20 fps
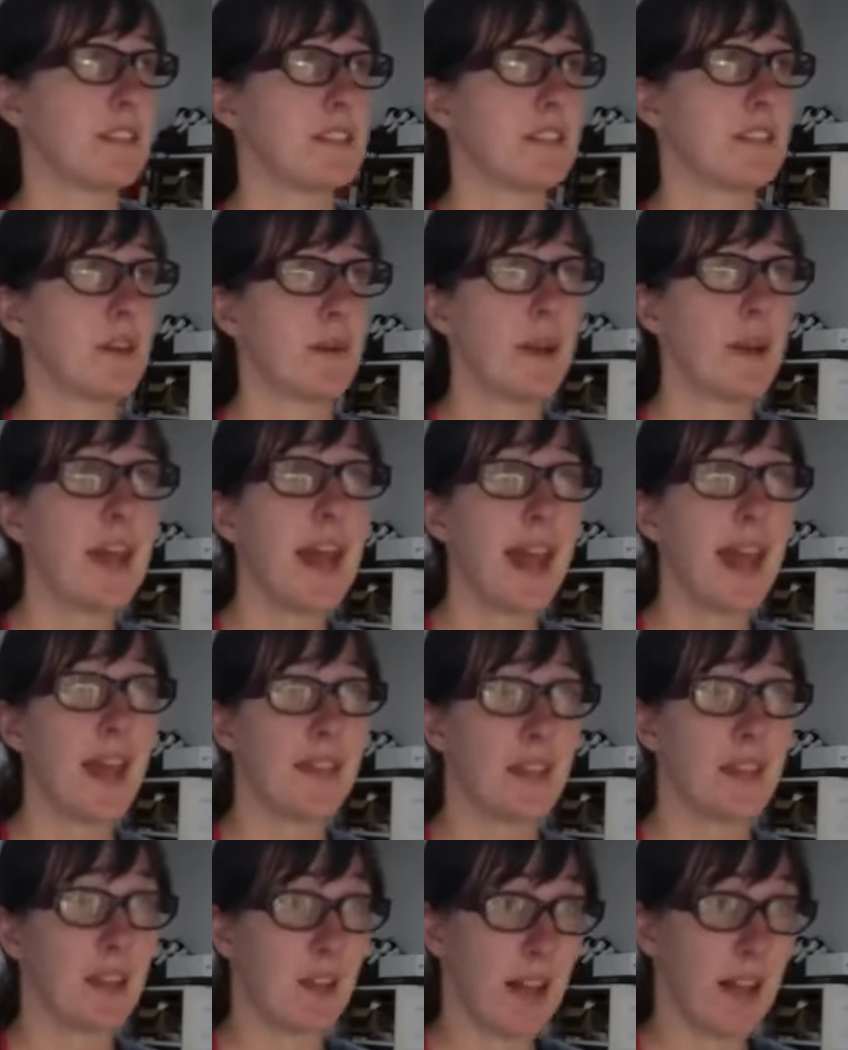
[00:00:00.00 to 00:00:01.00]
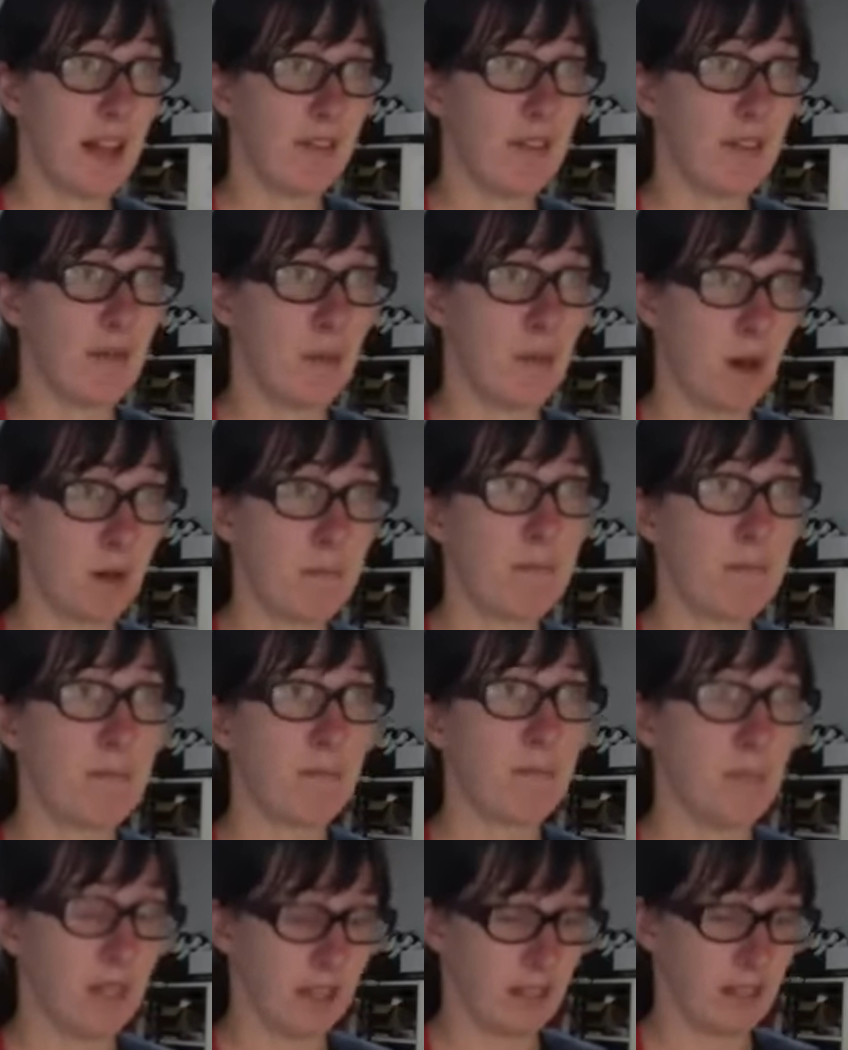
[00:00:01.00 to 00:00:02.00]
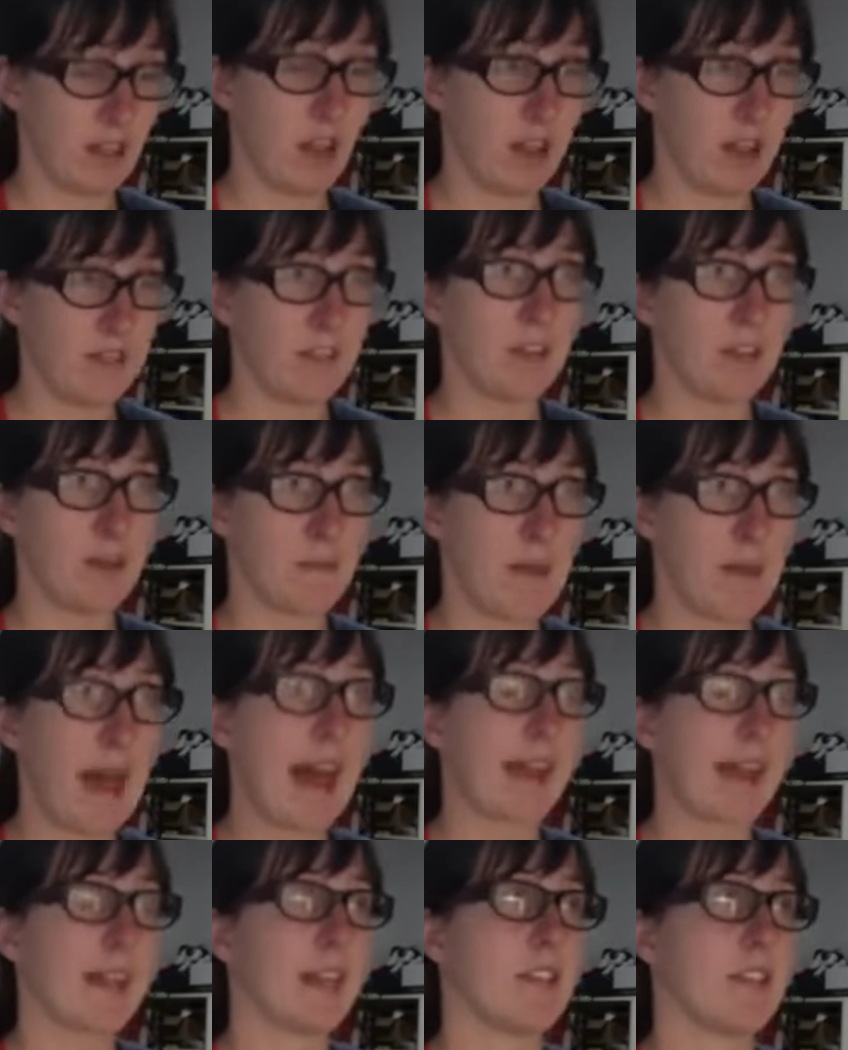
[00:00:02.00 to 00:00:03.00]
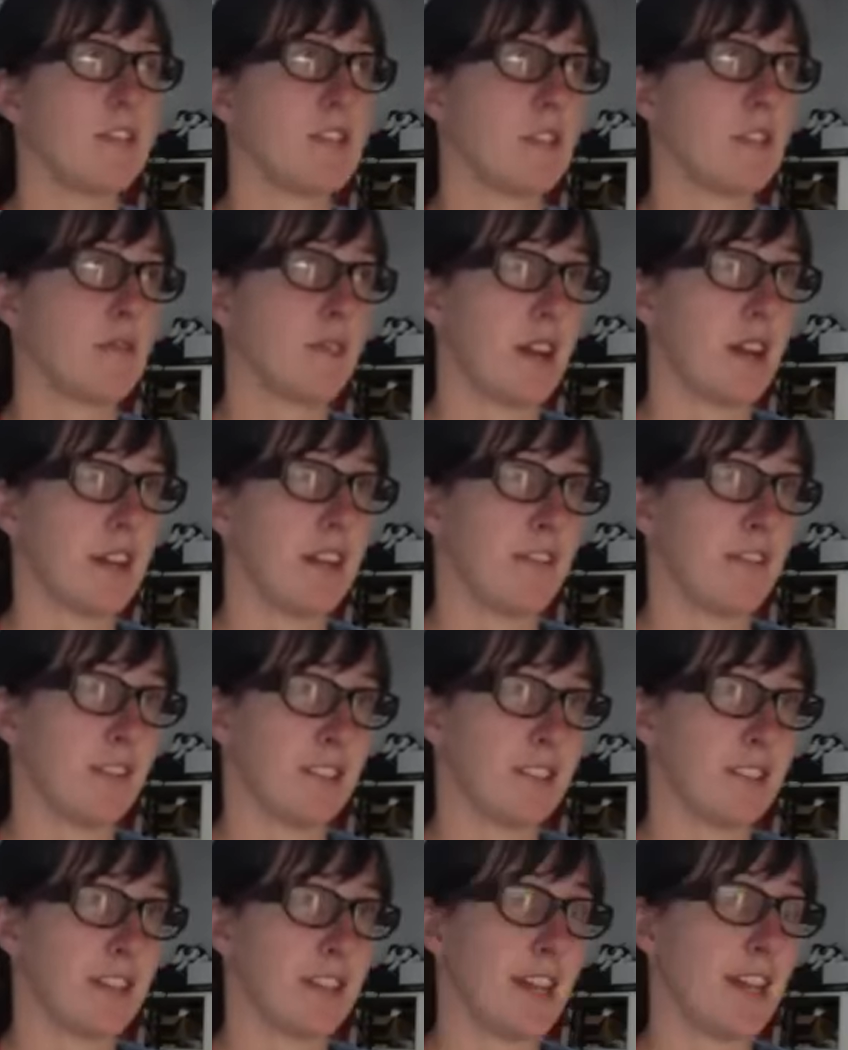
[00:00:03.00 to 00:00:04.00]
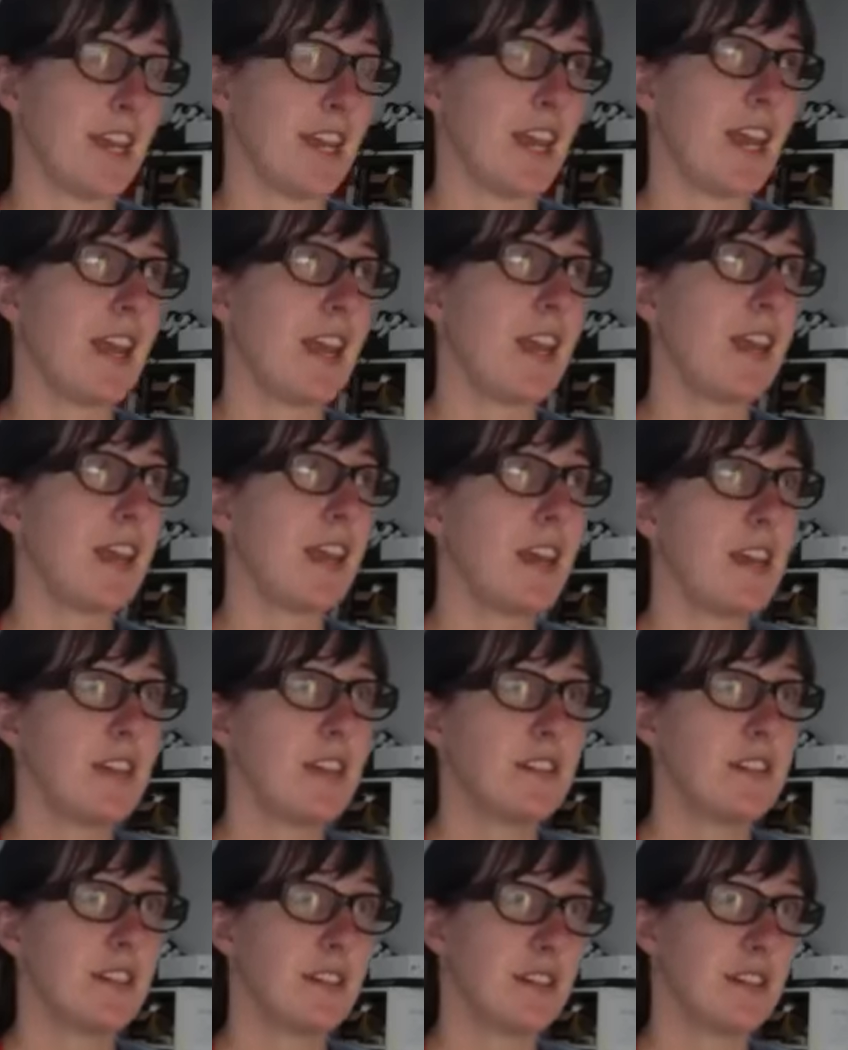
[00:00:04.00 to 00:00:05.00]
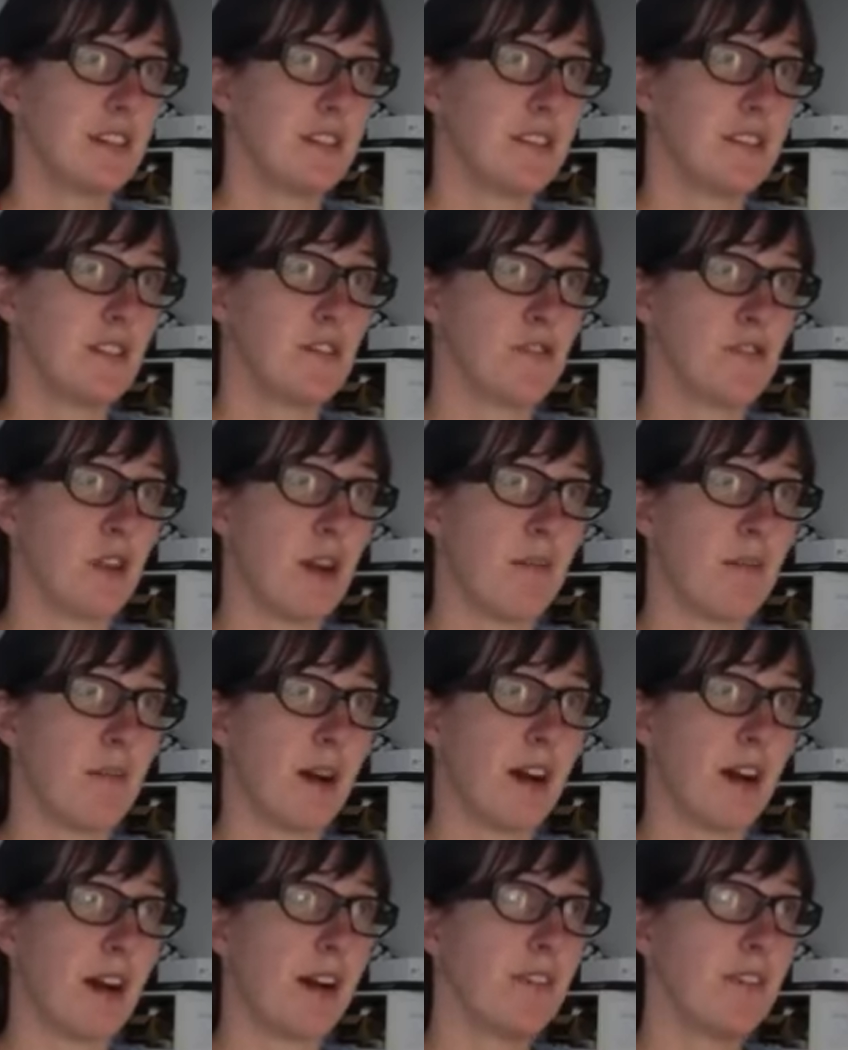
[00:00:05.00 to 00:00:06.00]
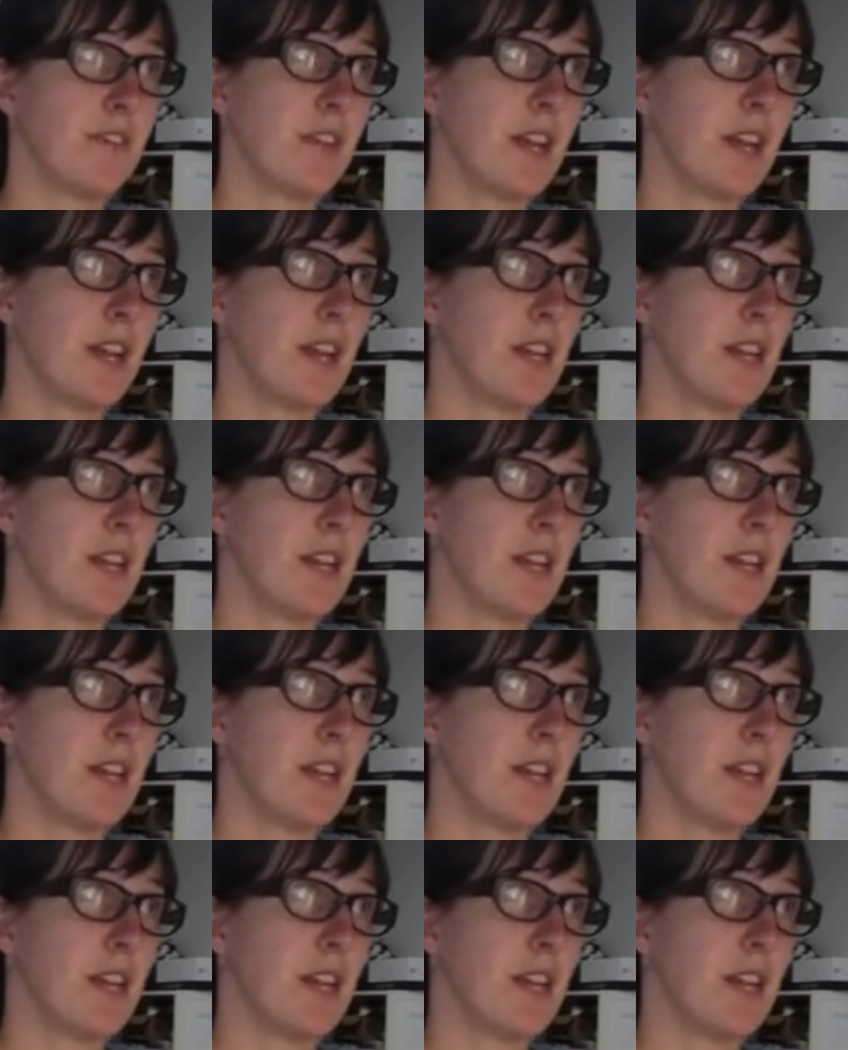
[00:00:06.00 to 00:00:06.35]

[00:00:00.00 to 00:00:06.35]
So, and then I'll have them all covered and packaged and ready for Sunday to drop off.